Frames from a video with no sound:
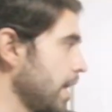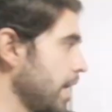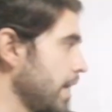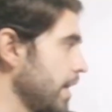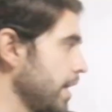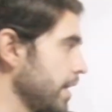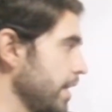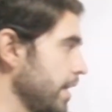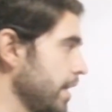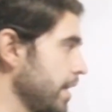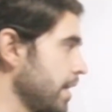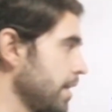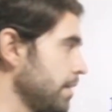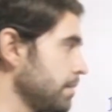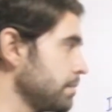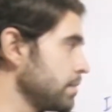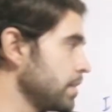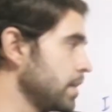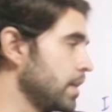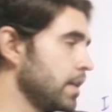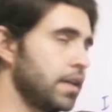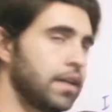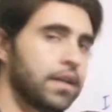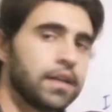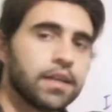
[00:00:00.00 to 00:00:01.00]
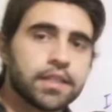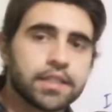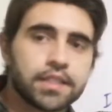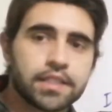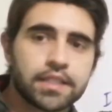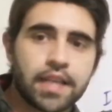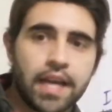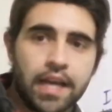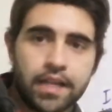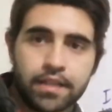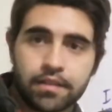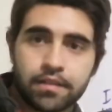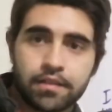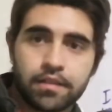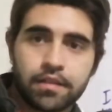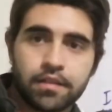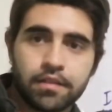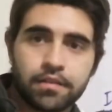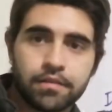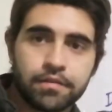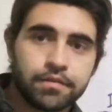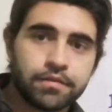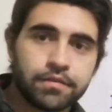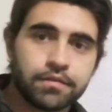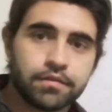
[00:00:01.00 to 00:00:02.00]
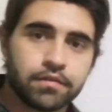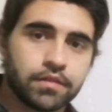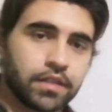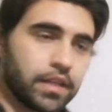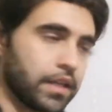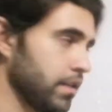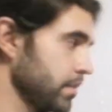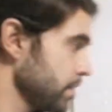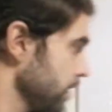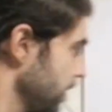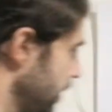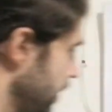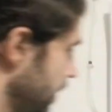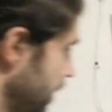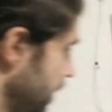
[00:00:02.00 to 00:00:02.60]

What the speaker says: I am sad. Yes.